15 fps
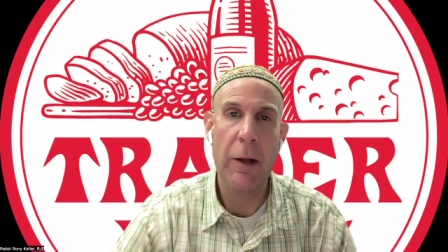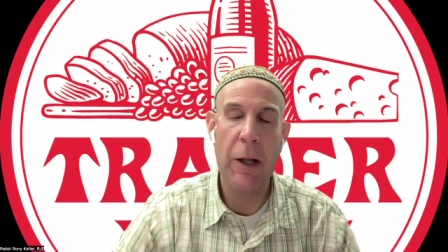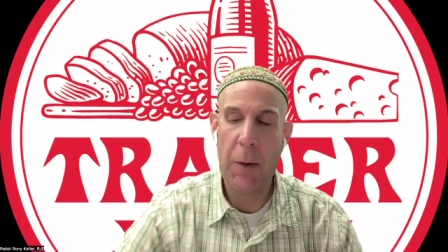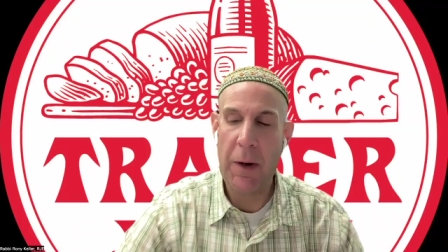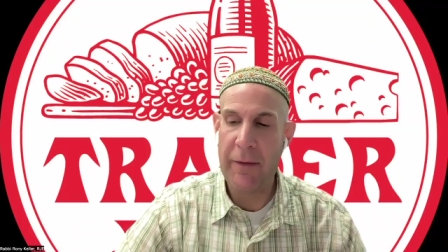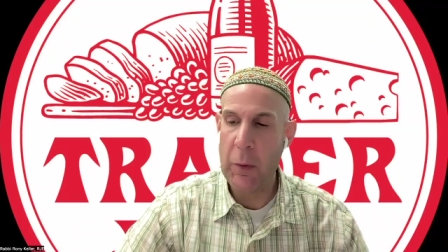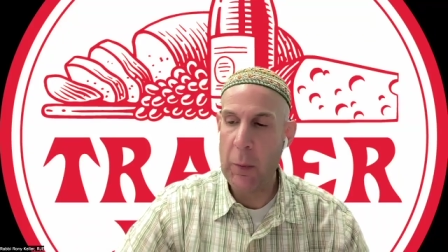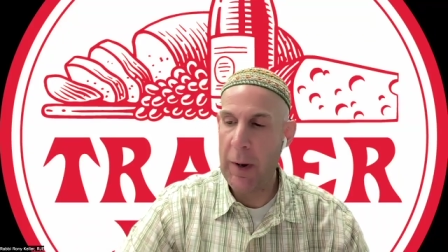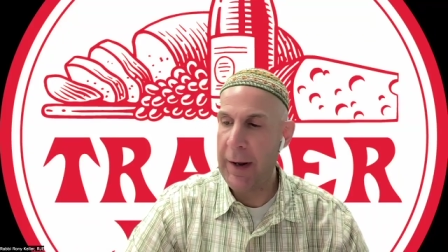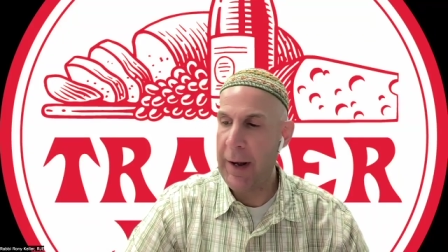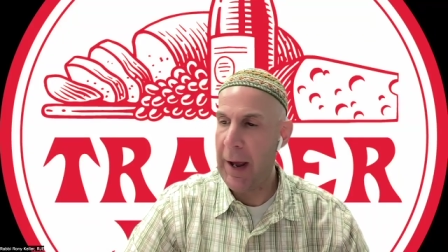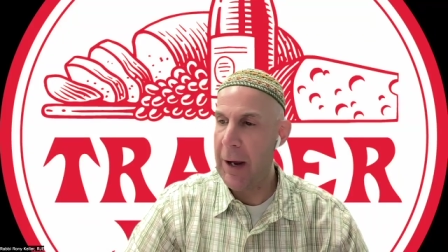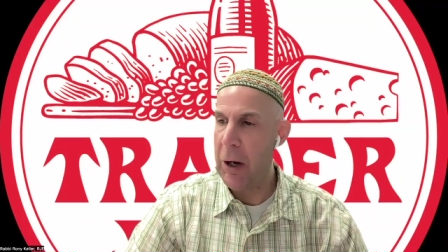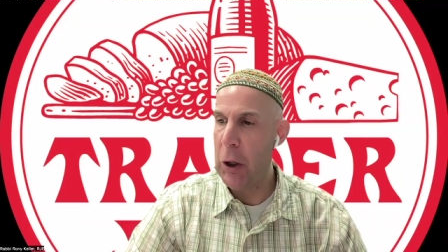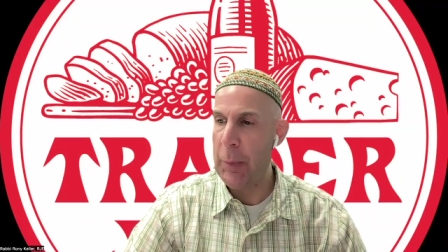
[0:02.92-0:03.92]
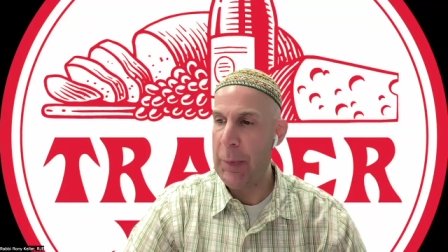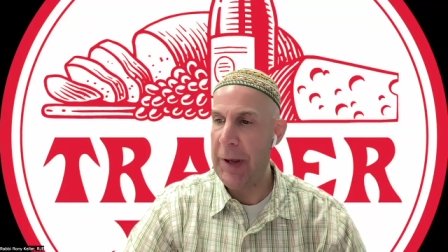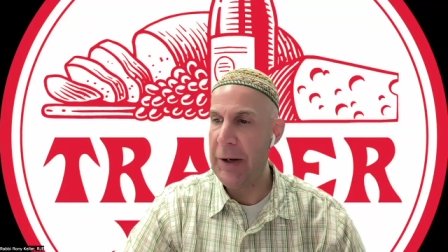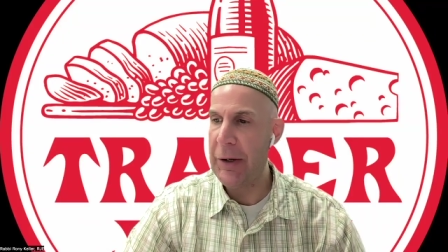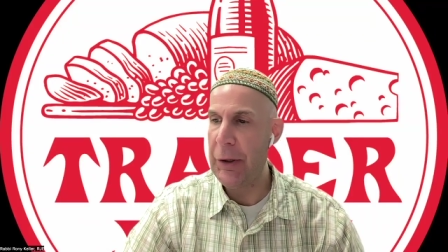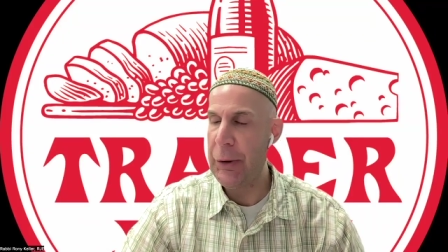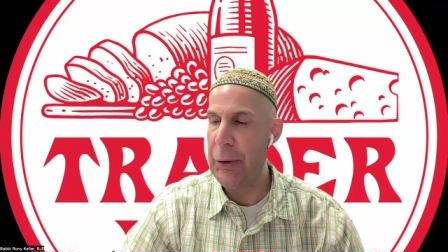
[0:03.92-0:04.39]
Hello, everyone. I hope
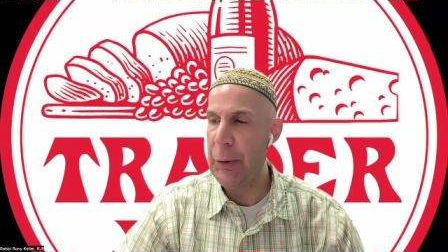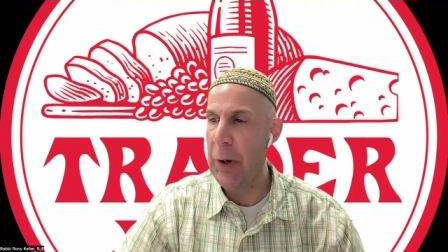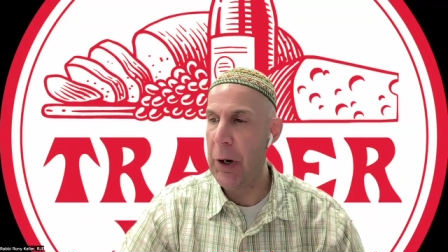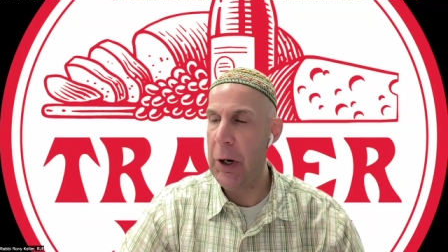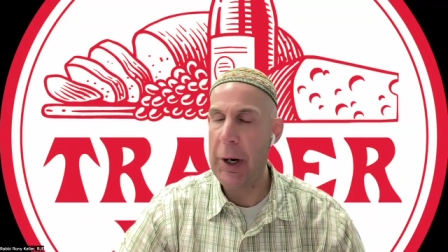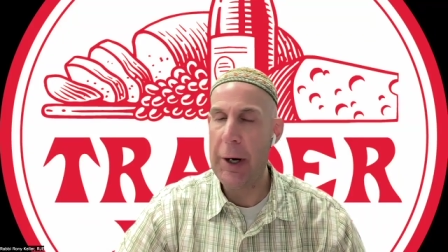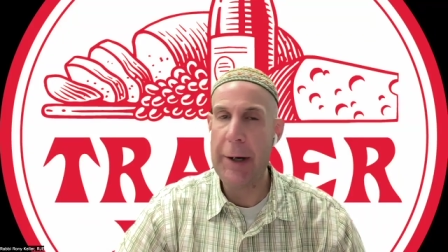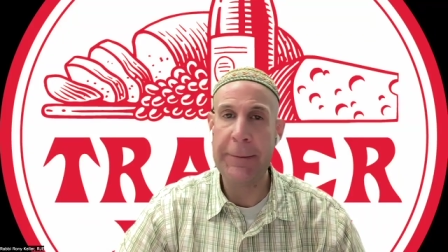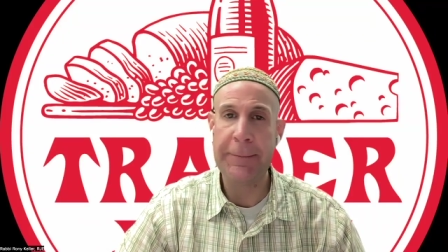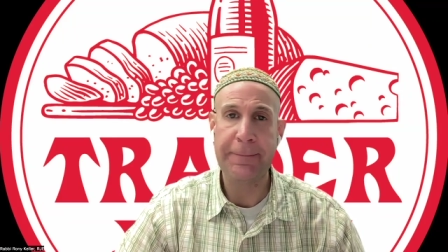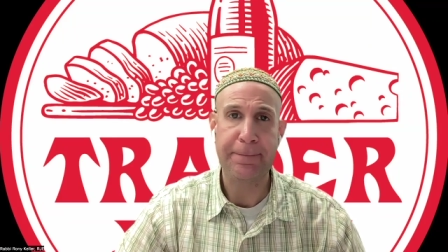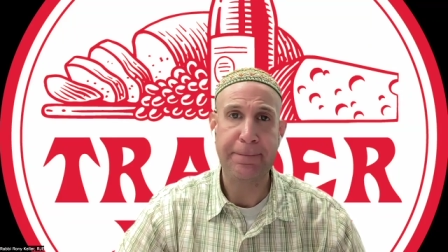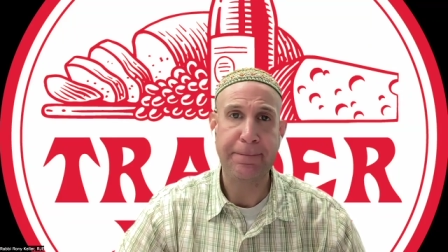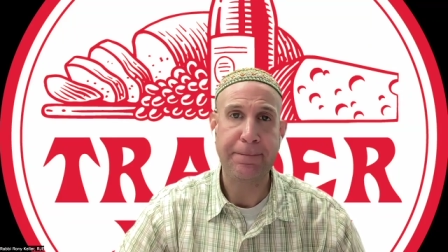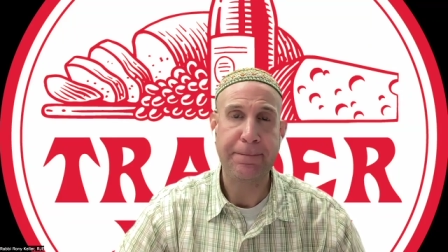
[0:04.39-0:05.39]
that you are